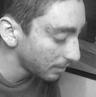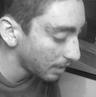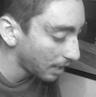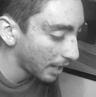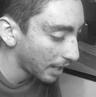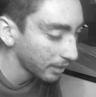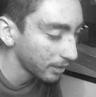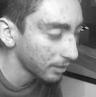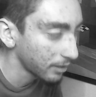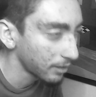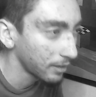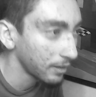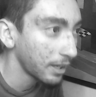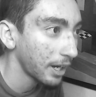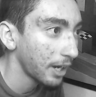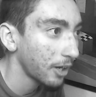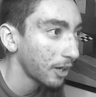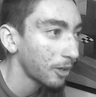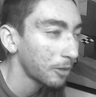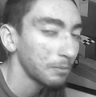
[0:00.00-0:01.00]
I could
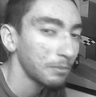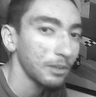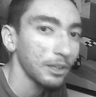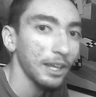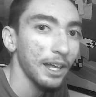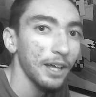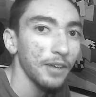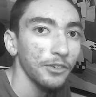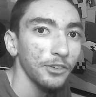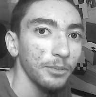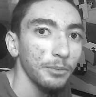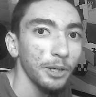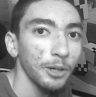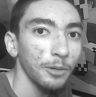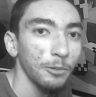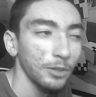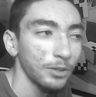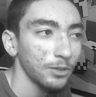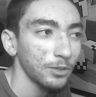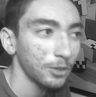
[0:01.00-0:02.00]
care less
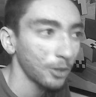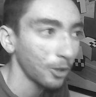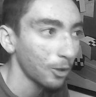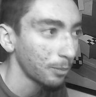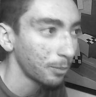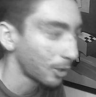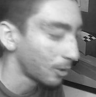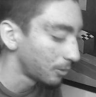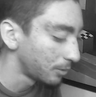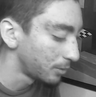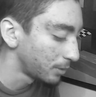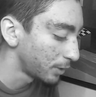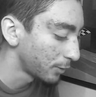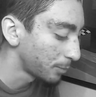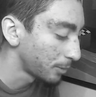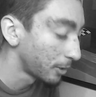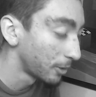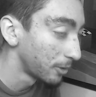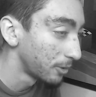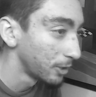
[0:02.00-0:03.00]
about what Toppo and
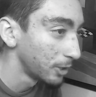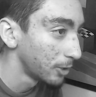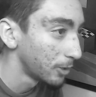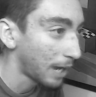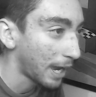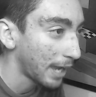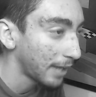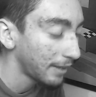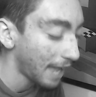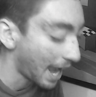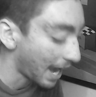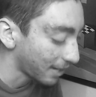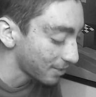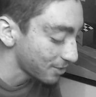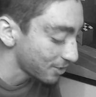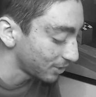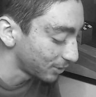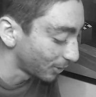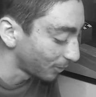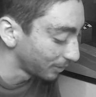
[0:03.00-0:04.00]
Dyspo do. I
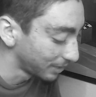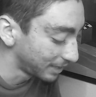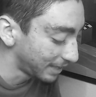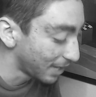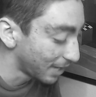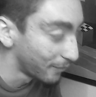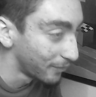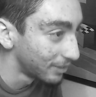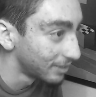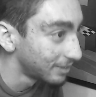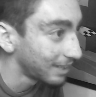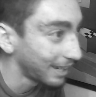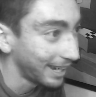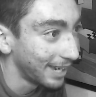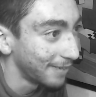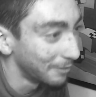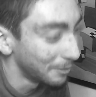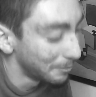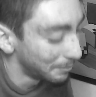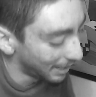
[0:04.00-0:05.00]
actually don't give a
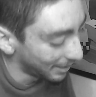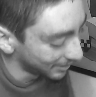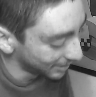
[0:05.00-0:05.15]
damn about